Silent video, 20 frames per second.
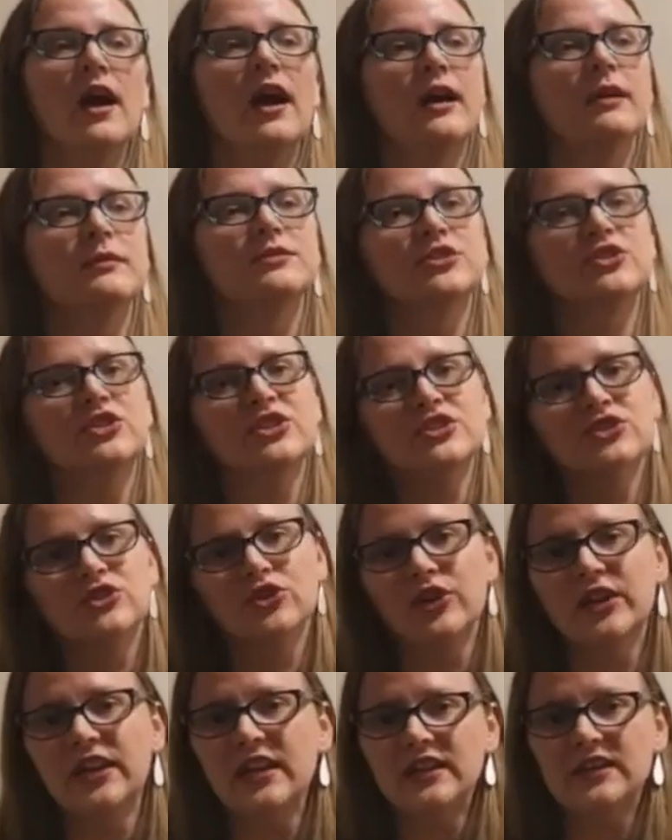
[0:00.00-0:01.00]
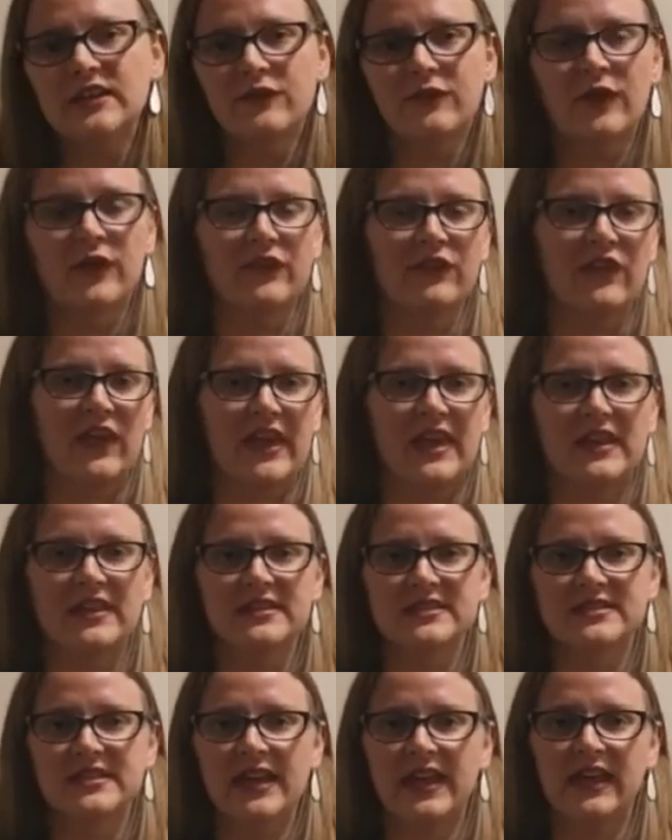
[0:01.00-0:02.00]
Um, so just look at different
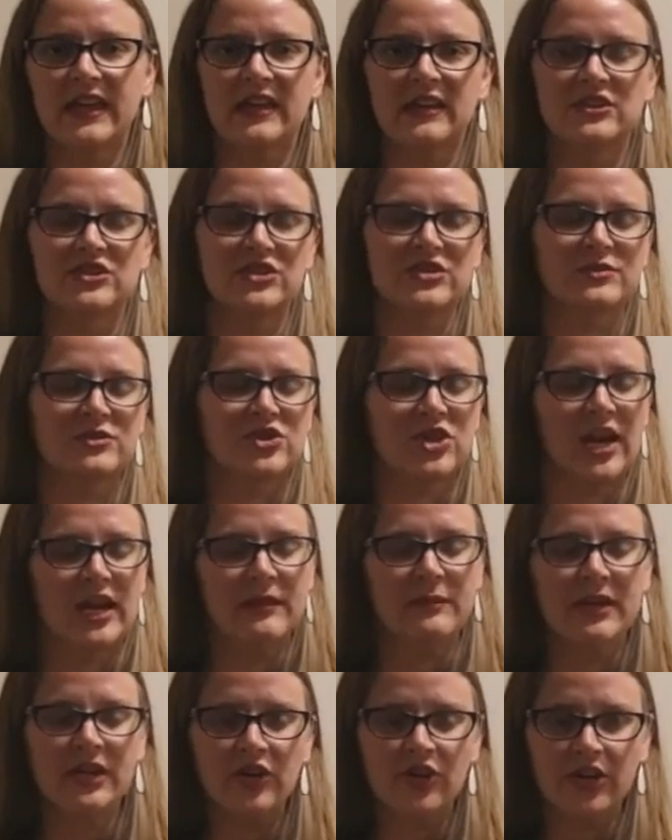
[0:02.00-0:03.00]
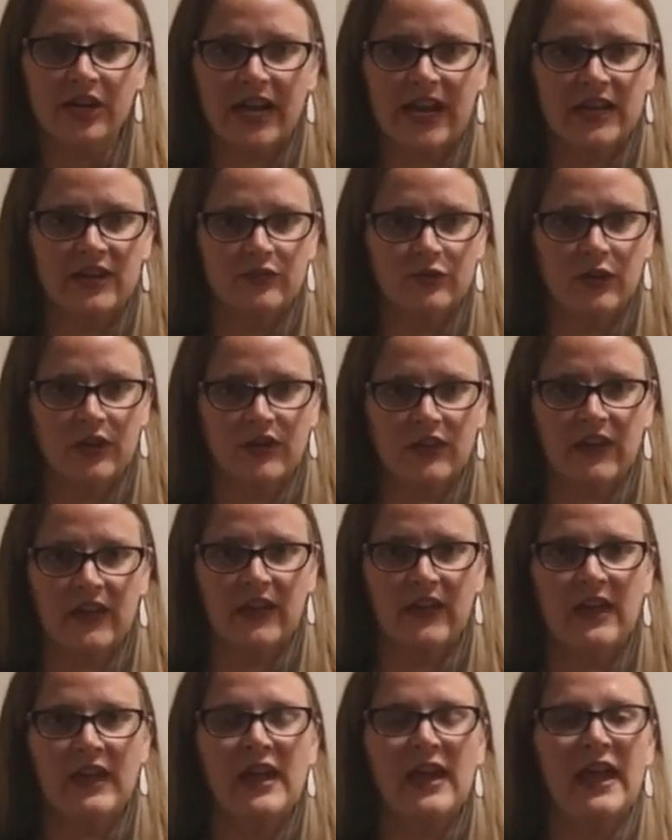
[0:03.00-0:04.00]
things and just try to be creative with
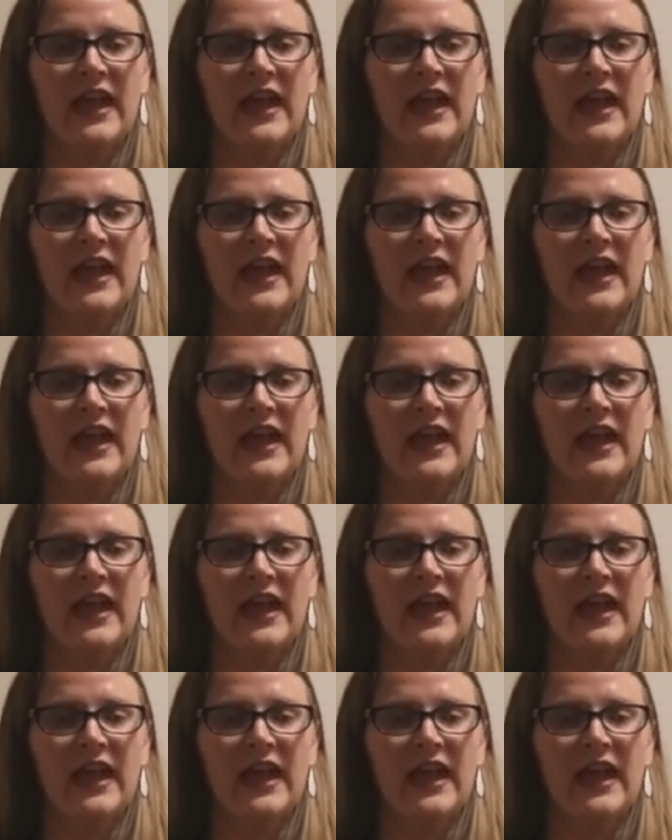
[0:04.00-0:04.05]
it